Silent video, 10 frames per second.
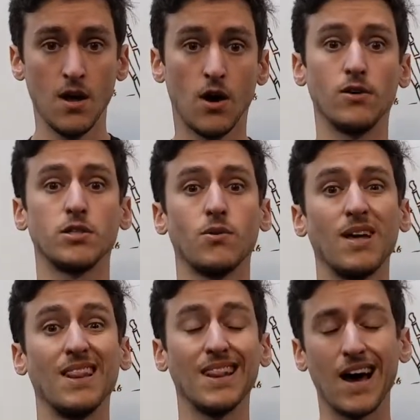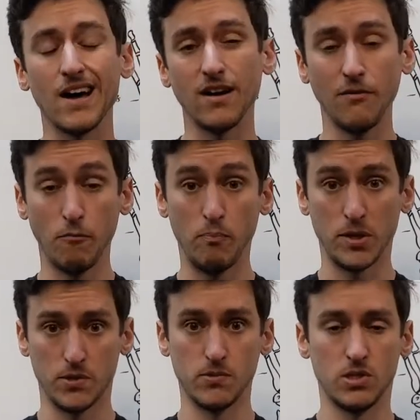Also a lot of
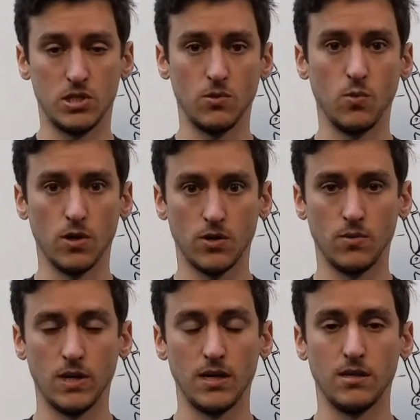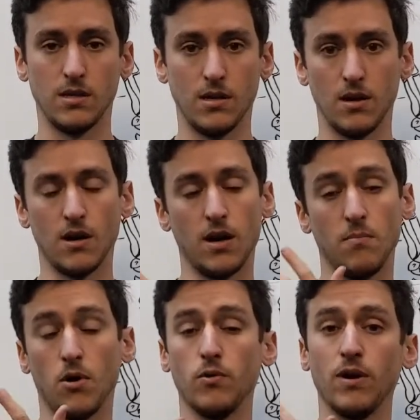bones to work with,
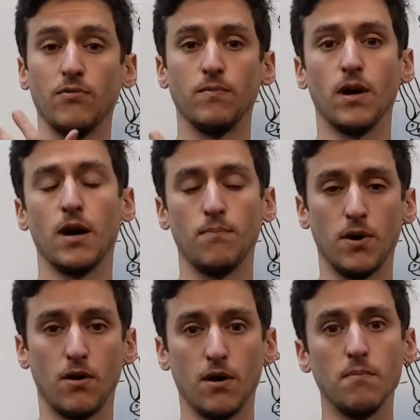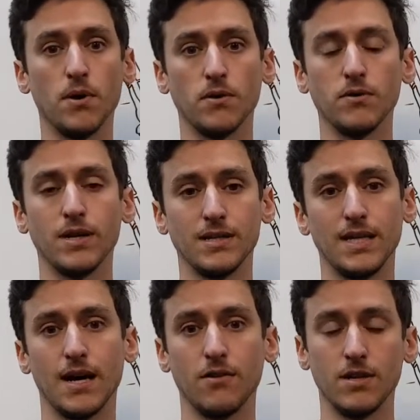all the way from the upper arm bone
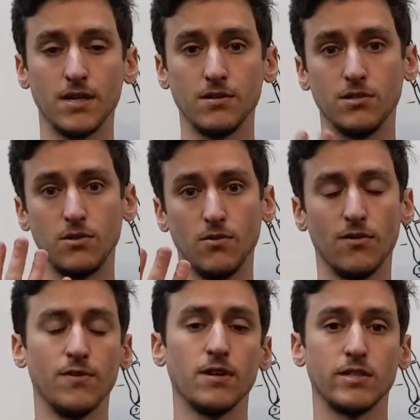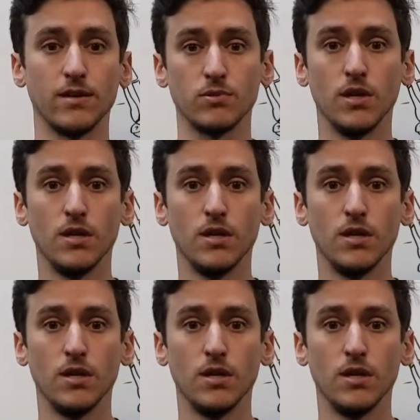down into our fingertips.